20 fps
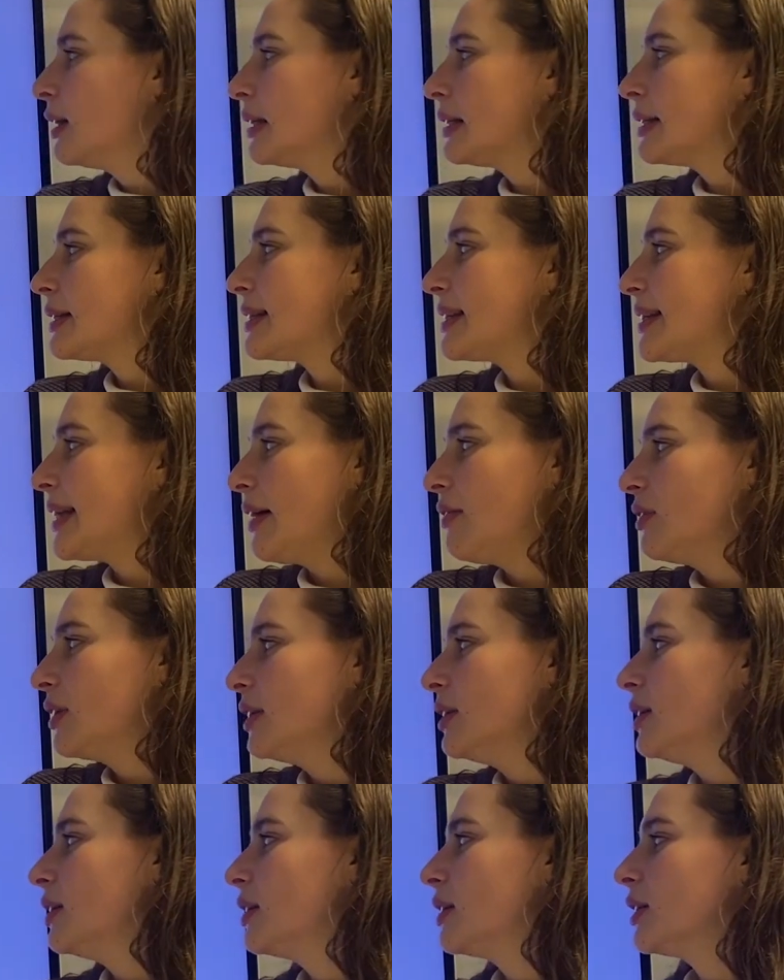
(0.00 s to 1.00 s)

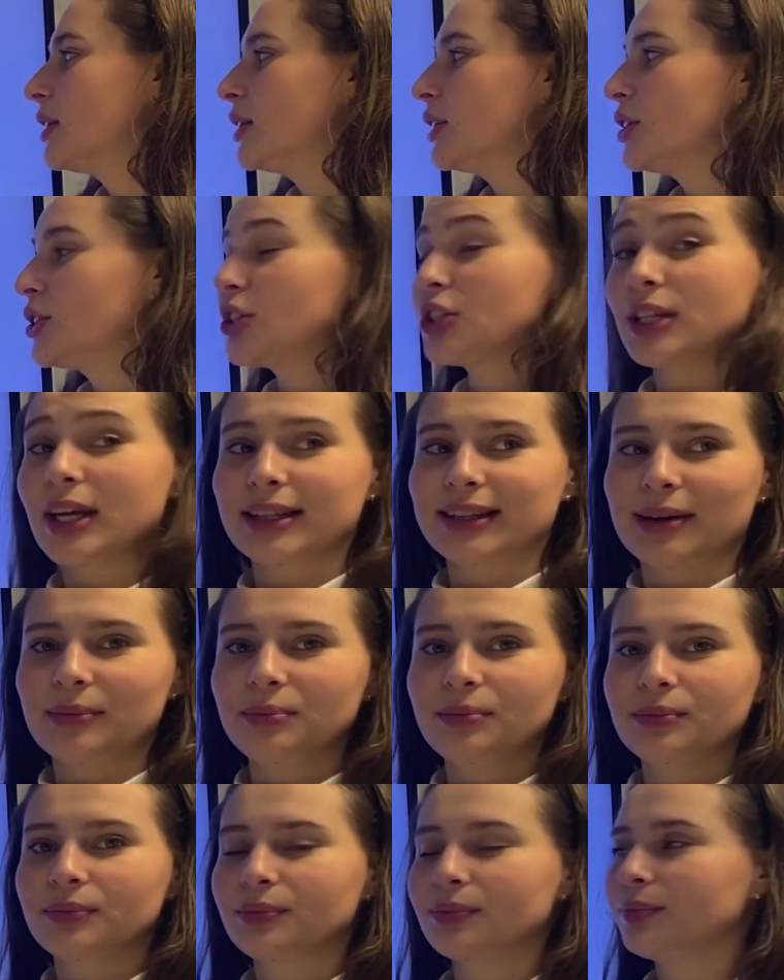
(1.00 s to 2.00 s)
7,
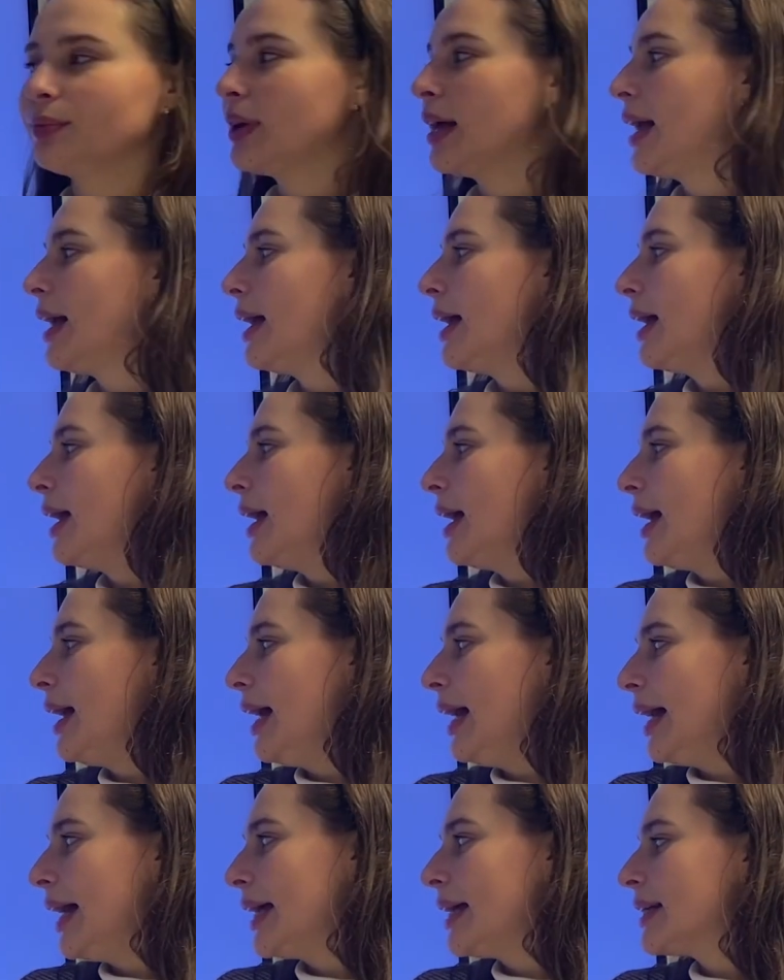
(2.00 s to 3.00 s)
7,
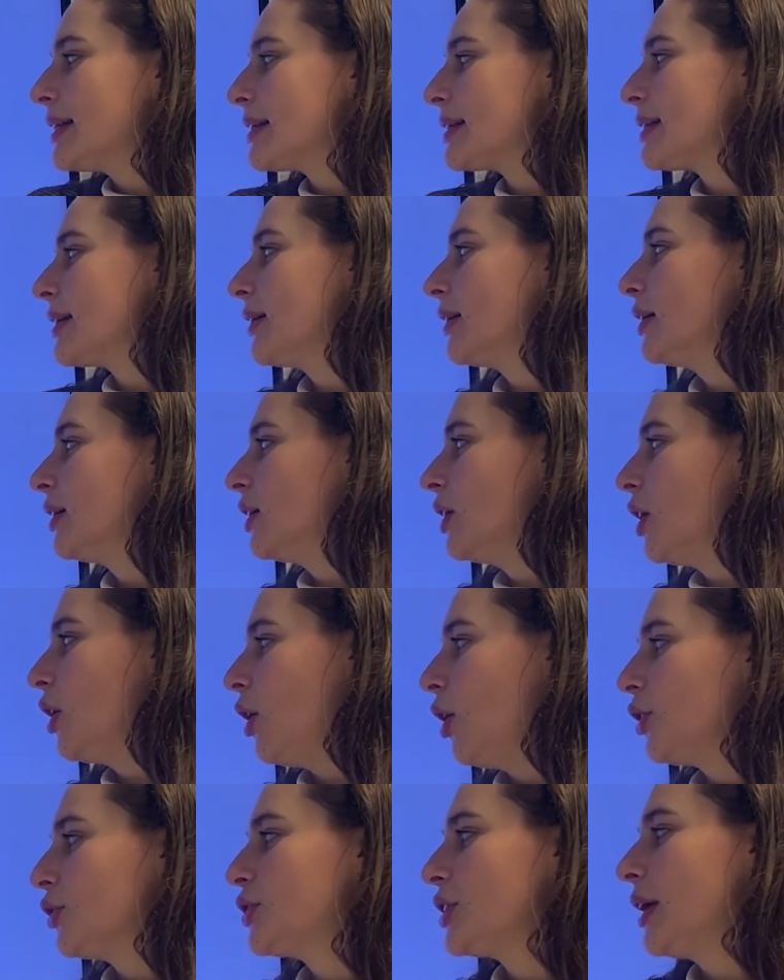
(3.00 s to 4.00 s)
8,
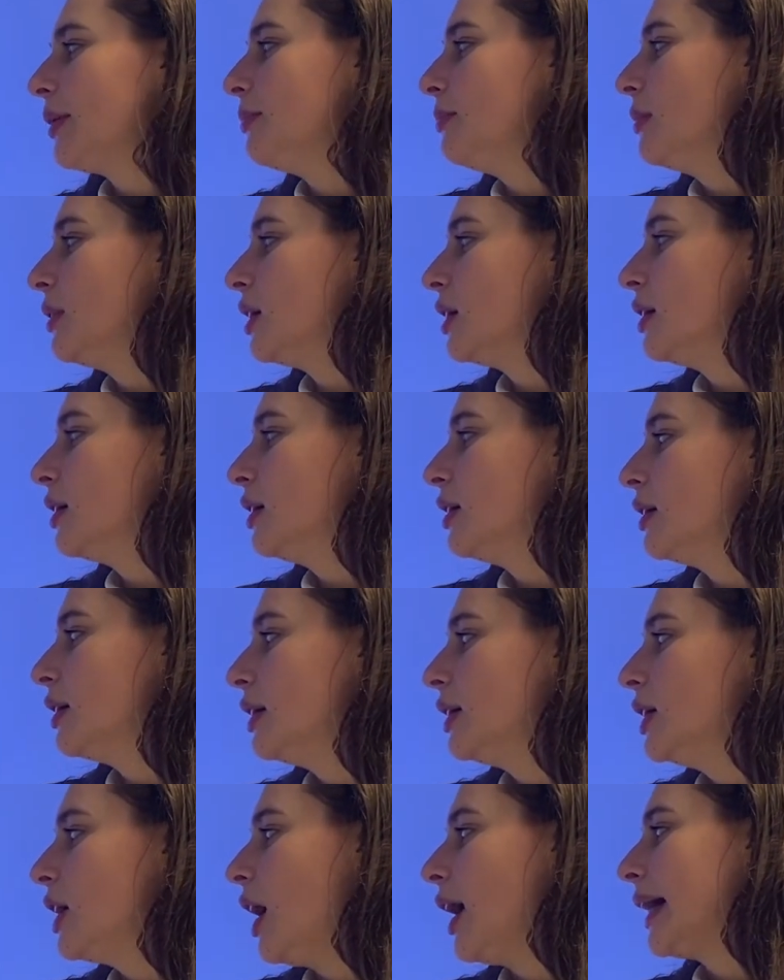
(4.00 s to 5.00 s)
8,
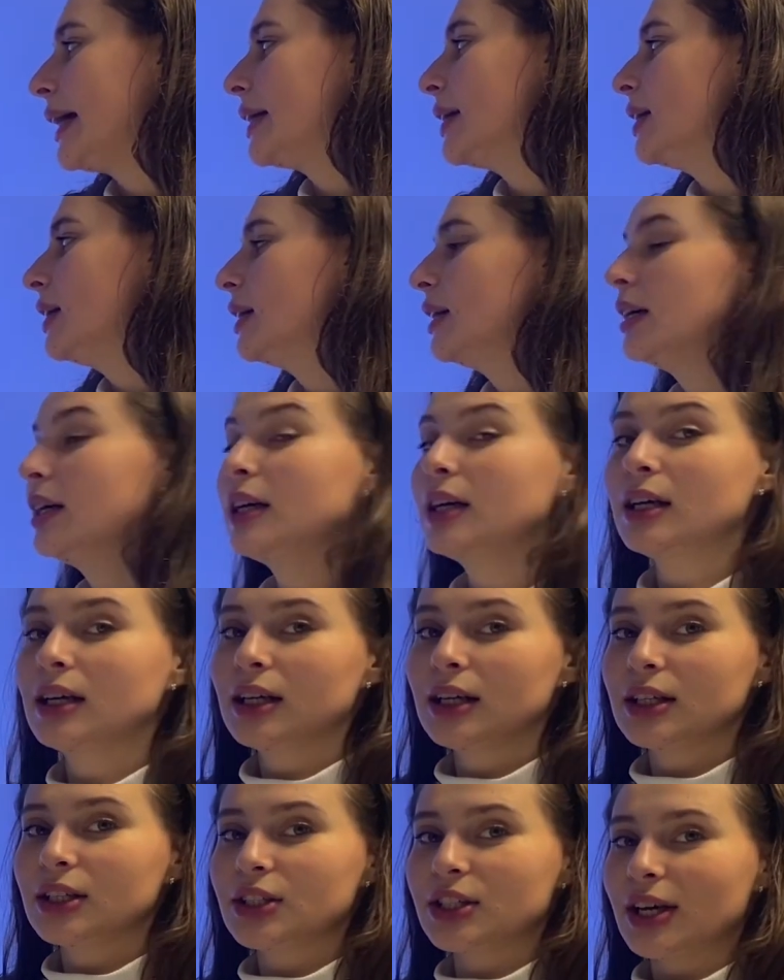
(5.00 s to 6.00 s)
9,
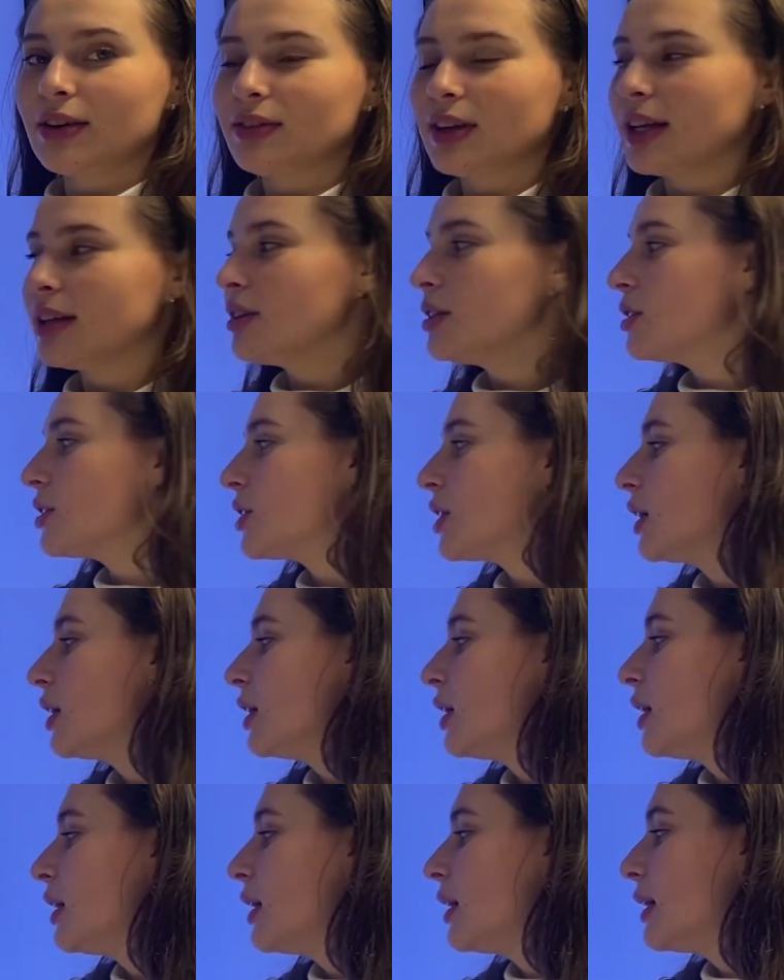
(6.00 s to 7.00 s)
9,
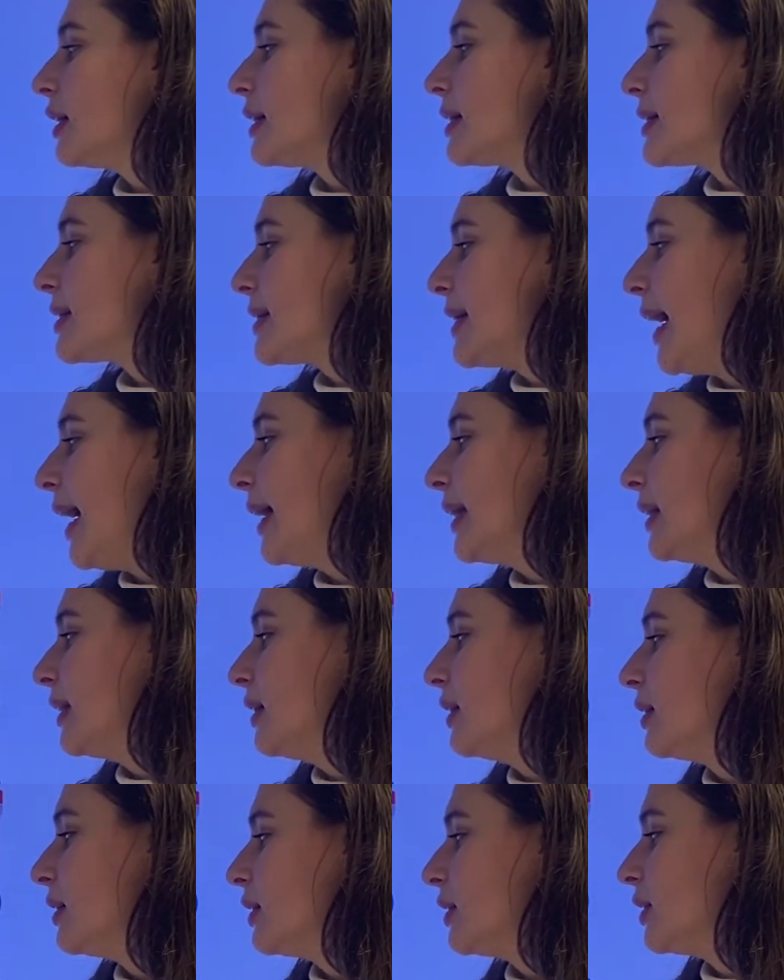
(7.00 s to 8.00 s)

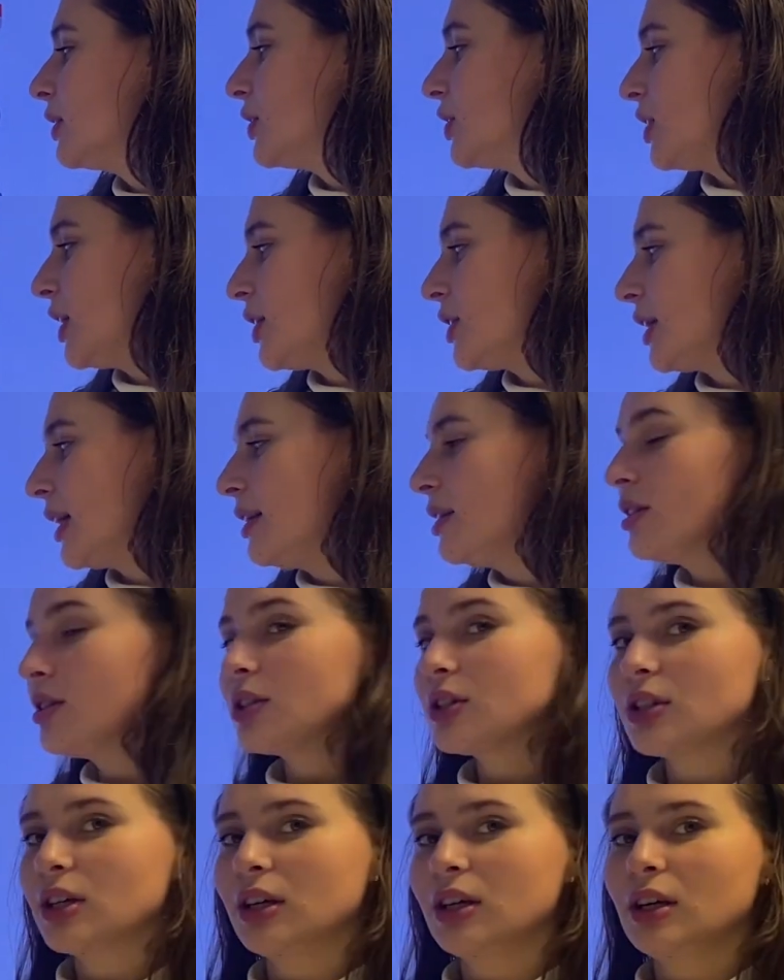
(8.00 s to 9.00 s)
10, 10.
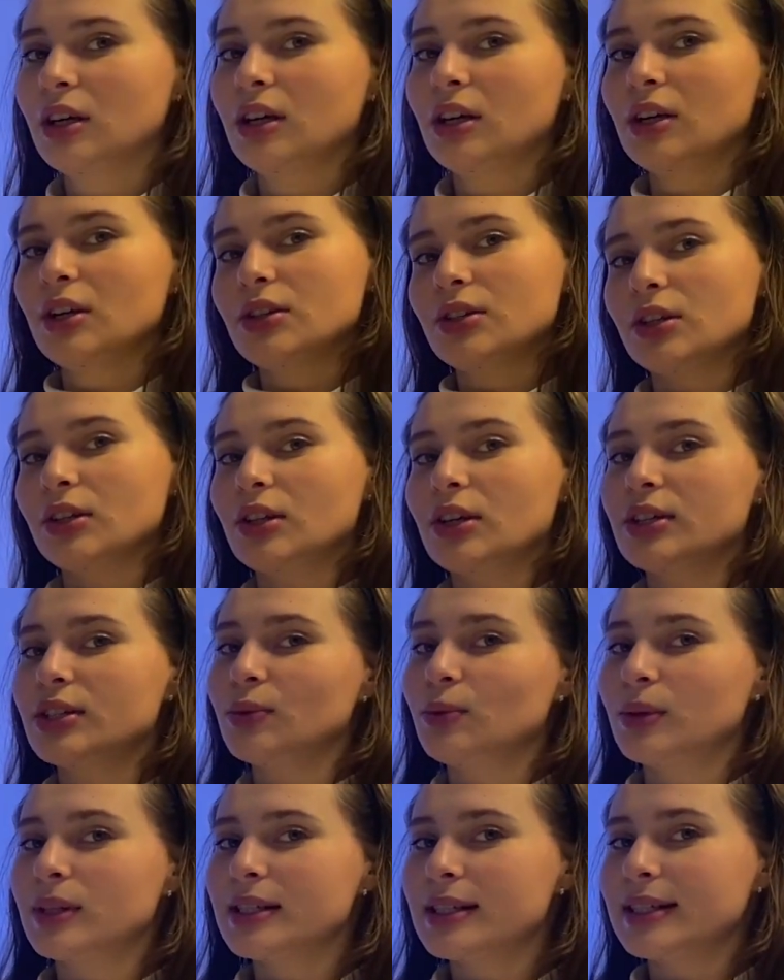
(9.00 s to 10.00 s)
So those are
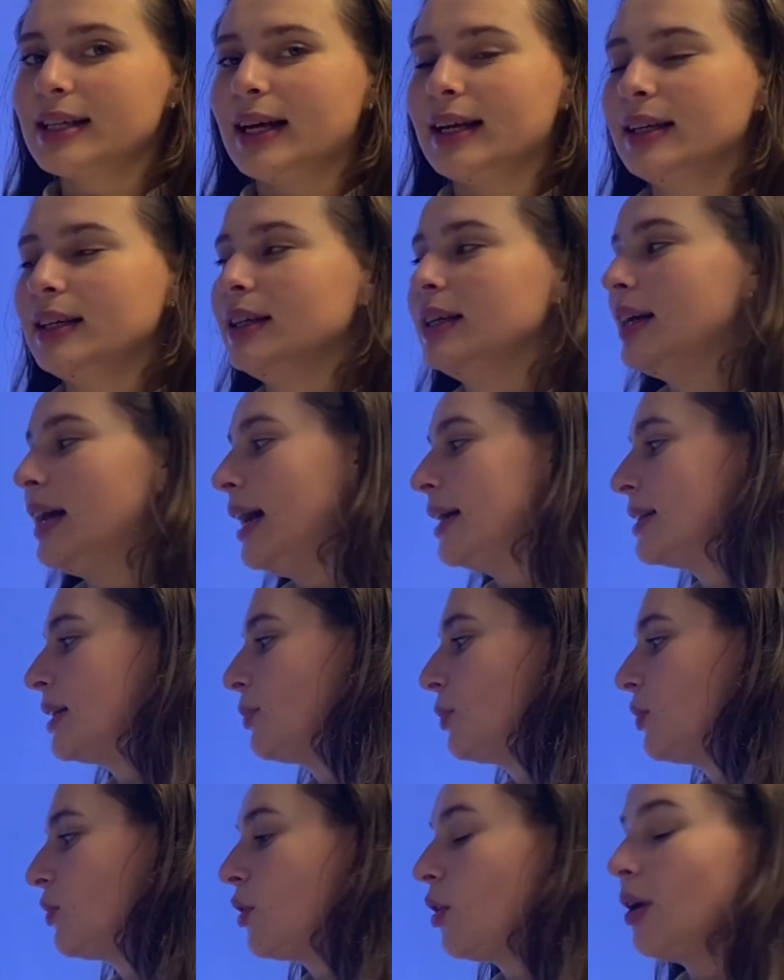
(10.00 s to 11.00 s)
1 to 10. And then
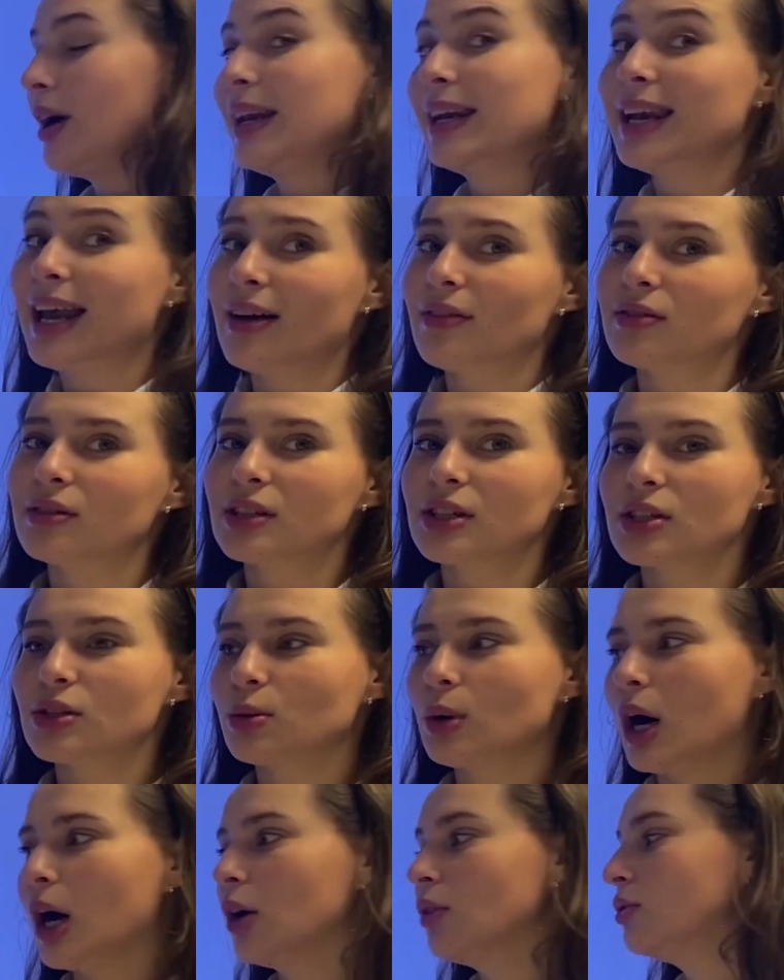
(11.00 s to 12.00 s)
we've got 11 and
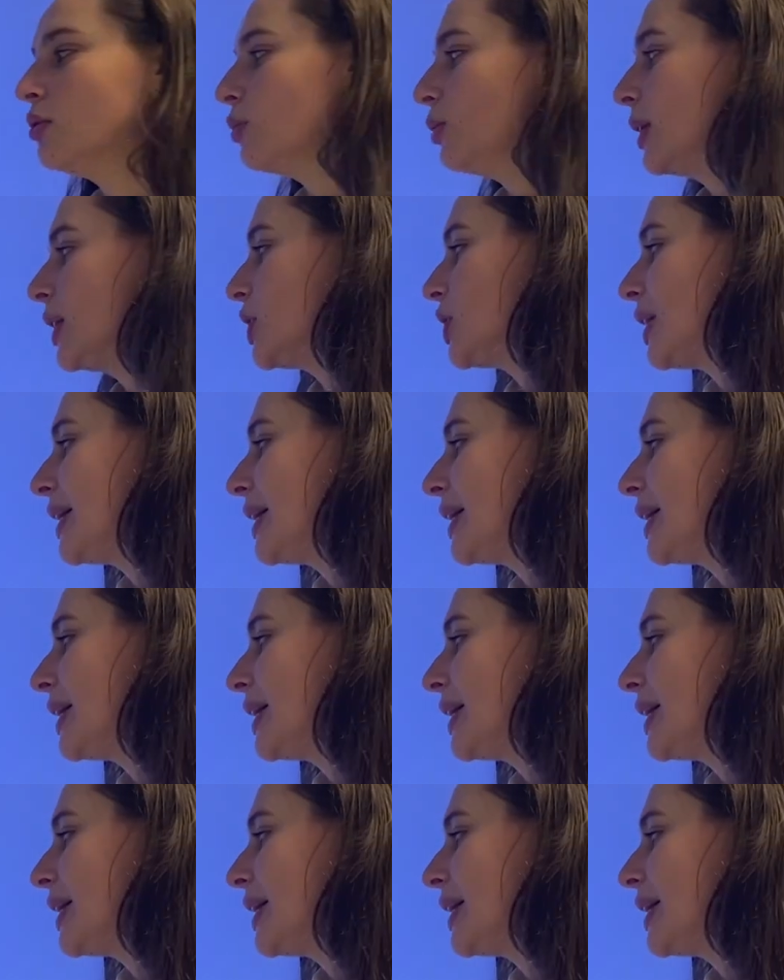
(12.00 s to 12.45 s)
12, which